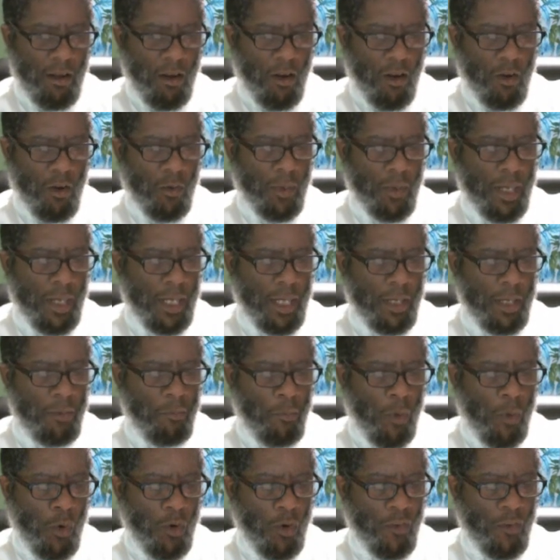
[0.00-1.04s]
already
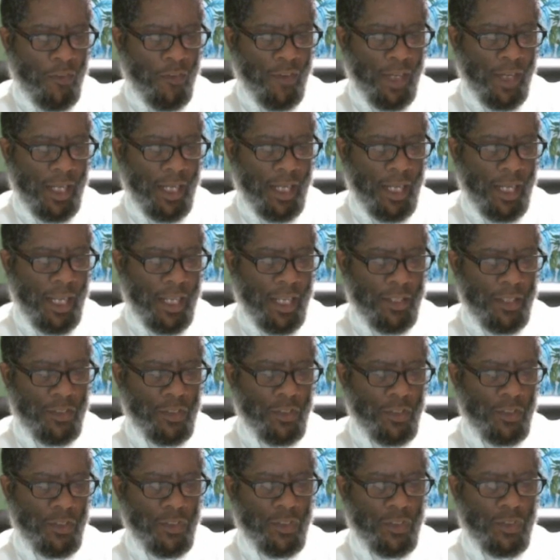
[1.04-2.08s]
morphing
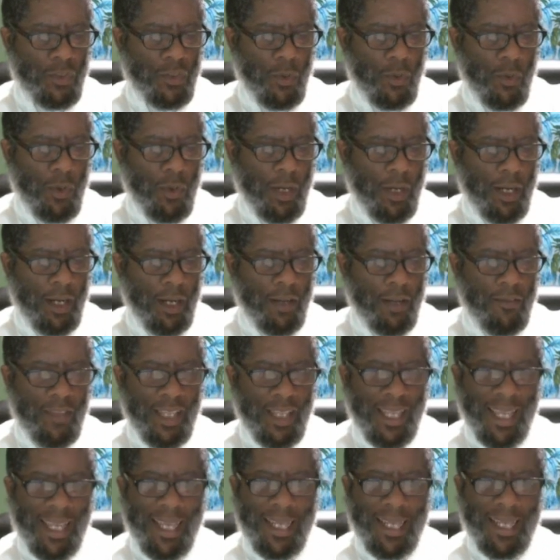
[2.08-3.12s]
into the story of
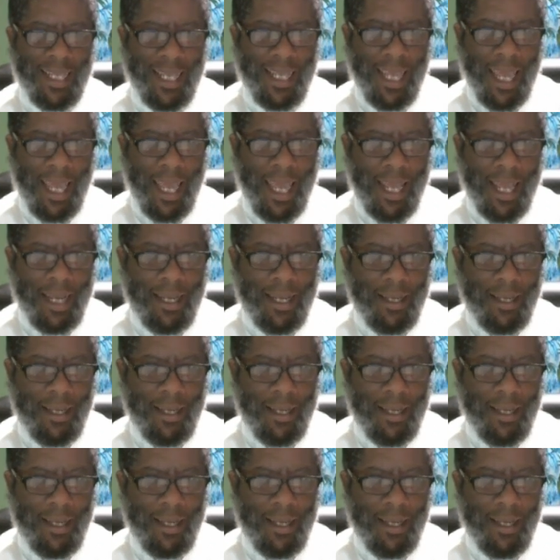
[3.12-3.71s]
the Iliad,